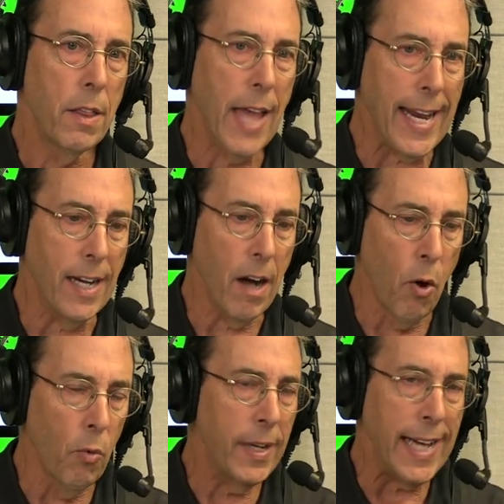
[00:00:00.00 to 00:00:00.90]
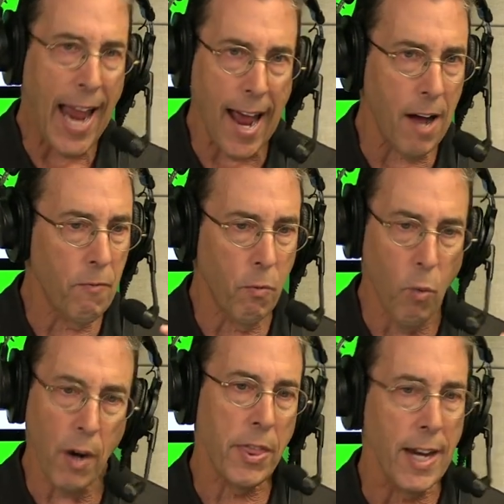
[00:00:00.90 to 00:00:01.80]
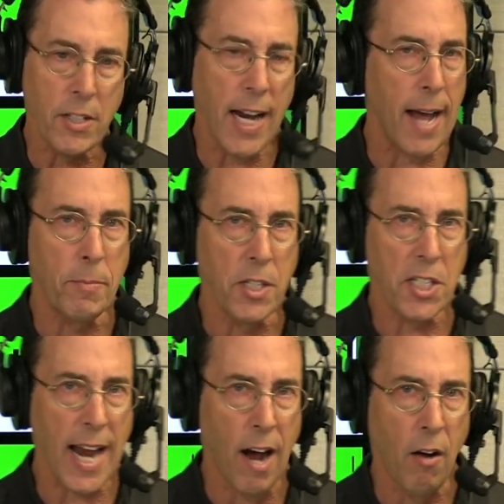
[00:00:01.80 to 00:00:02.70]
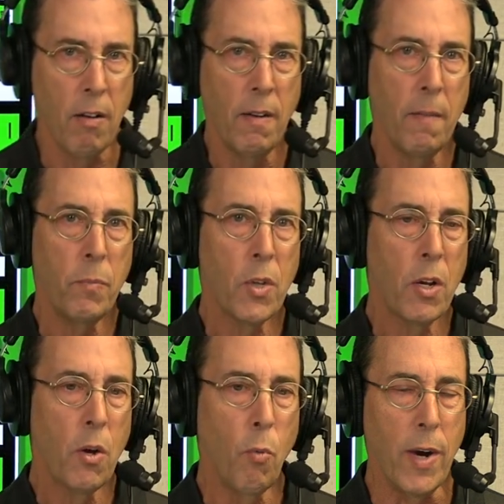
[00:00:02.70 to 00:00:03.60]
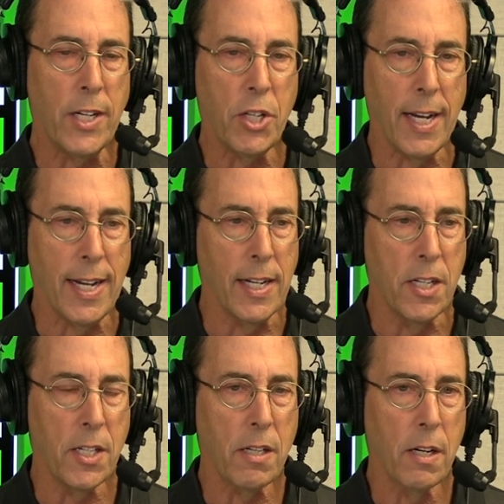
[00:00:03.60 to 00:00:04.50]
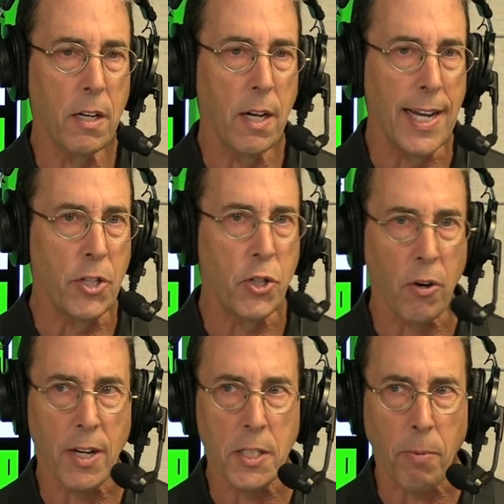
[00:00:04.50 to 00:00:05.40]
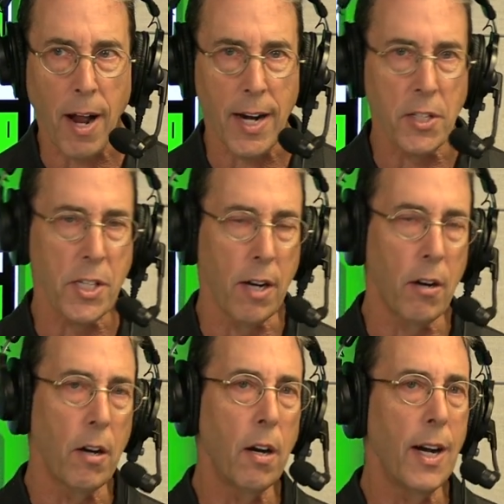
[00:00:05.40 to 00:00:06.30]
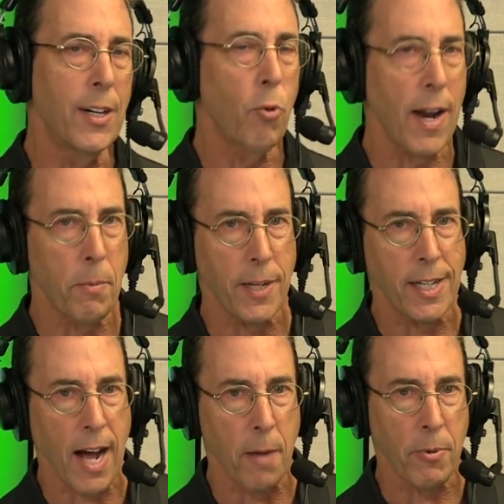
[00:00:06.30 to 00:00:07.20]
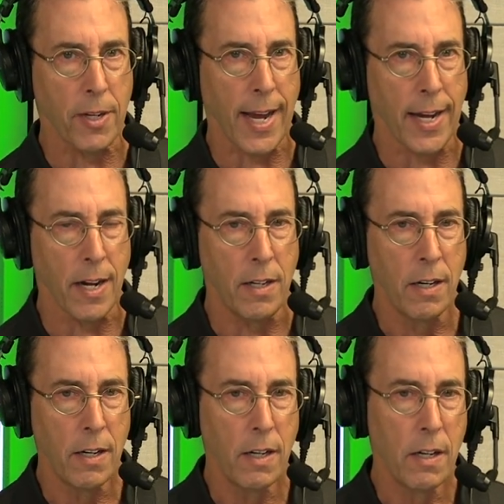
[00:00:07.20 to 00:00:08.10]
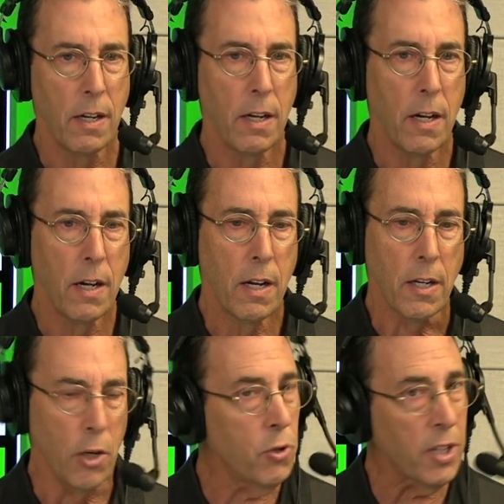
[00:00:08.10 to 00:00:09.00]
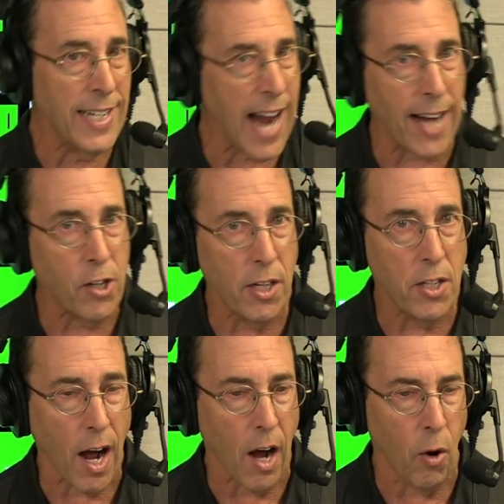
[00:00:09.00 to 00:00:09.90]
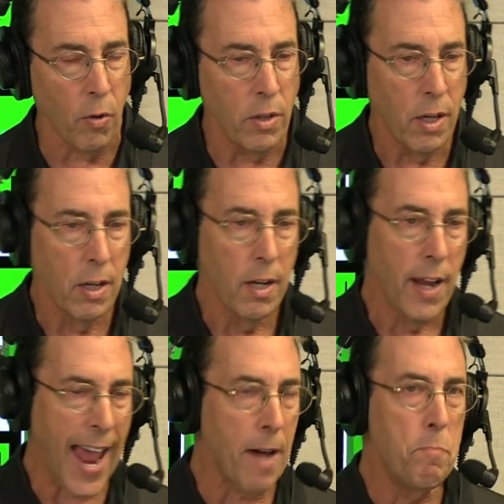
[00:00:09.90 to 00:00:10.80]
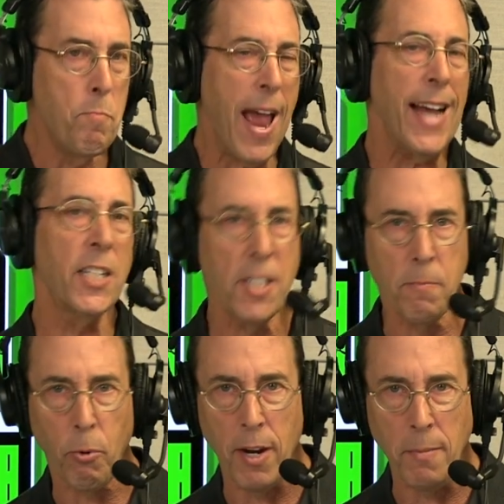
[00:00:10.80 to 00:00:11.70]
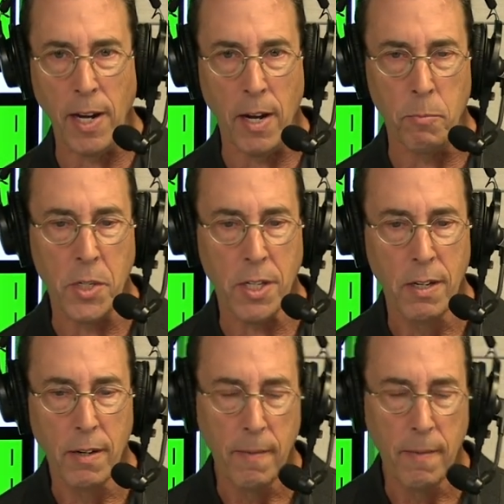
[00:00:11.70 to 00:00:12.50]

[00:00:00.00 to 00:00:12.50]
they only have worth their time to sell, which is insurance products that are incredibly complicated, usually not good to own, have massive premiums.